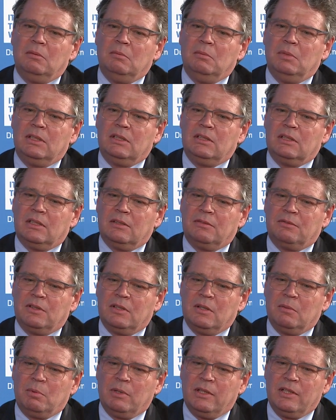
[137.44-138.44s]
but for
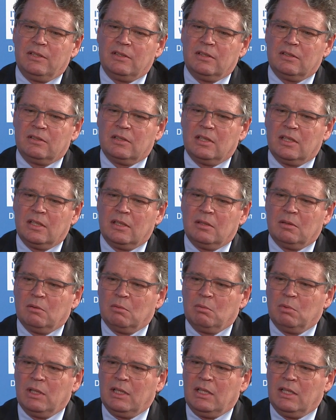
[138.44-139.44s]
the places
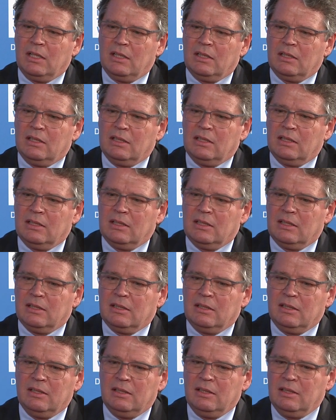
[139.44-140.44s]
where
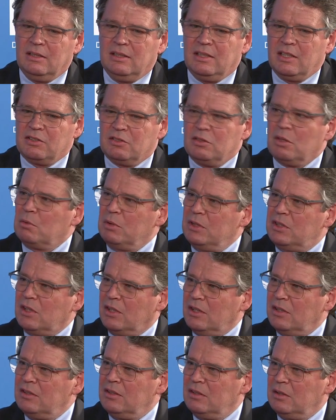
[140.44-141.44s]
there's no
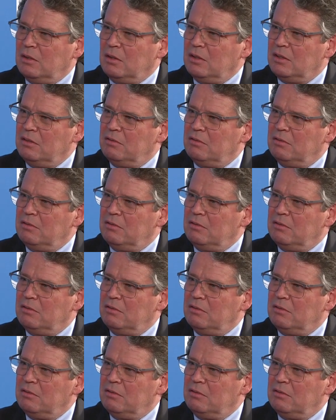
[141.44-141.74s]
return on